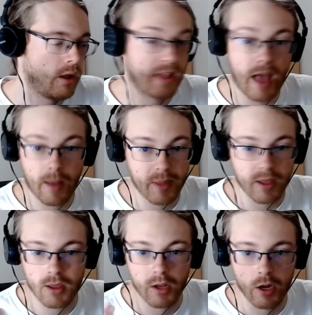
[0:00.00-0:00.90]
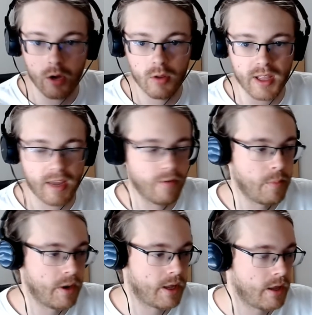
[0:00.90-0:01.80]
Gabby, you know, like
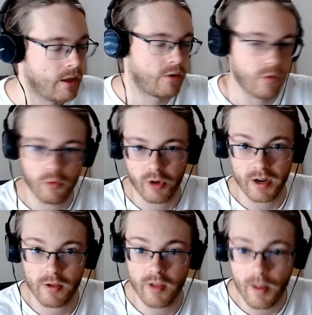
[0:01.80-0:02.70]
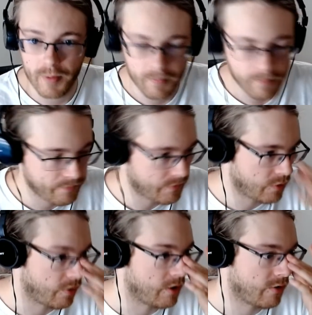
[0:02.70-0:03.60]
everybody, to try to stop him, to
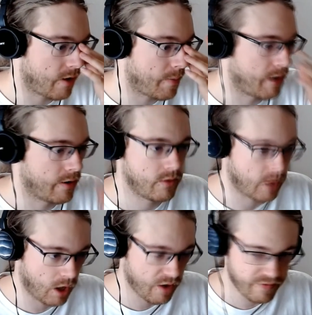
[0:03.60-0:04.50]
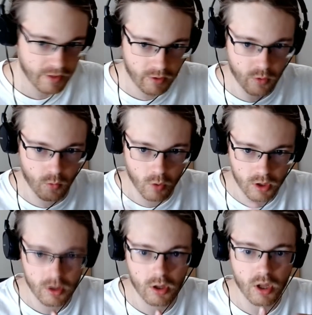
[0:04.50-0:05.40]
try to stop Eren. The conflicts
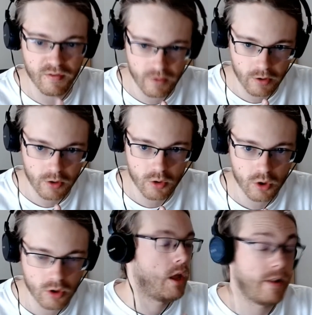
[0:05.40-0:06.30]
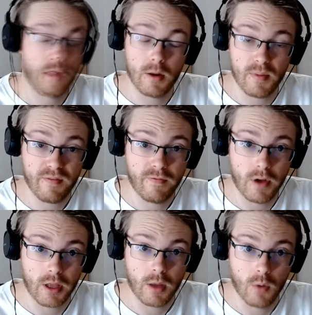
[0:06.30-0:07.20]
will converge, and it's gonna be
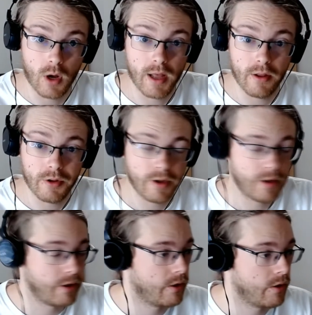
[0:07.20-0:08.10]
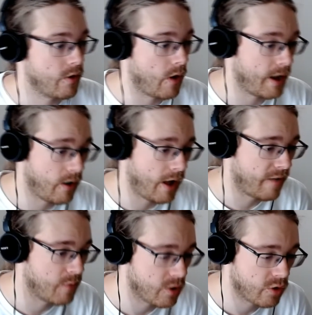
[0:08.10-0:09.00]
fucking wild. So I don't
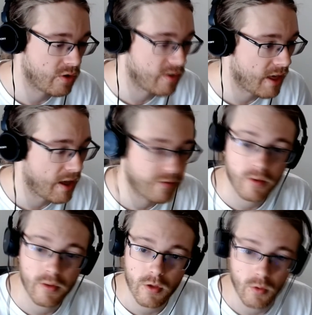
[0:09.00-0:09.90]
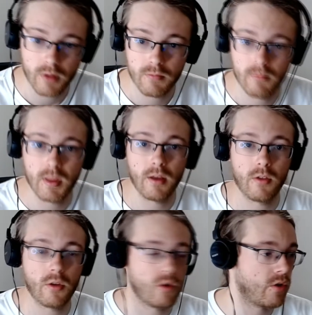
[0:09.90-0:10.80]
have much to say after this one,
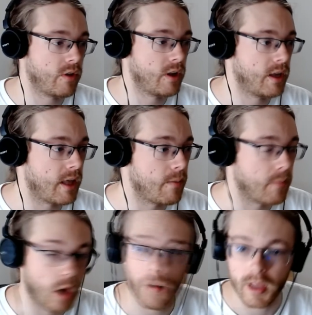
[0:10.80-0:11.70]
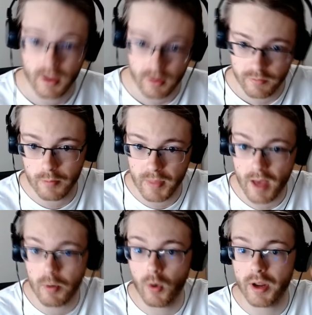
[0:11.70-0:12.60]
because it's just gonna keep going from
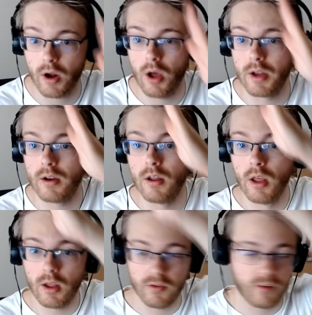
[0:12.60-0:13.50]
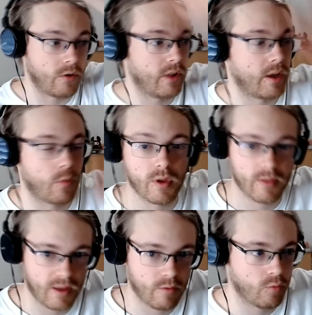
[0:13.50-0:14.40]
that point on until, like,
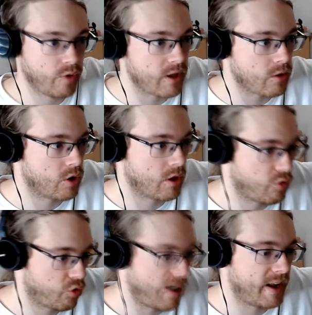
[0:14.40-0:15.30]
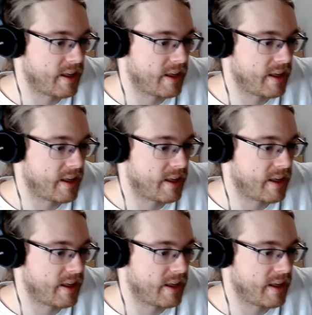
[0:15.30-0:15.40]
they reach and try to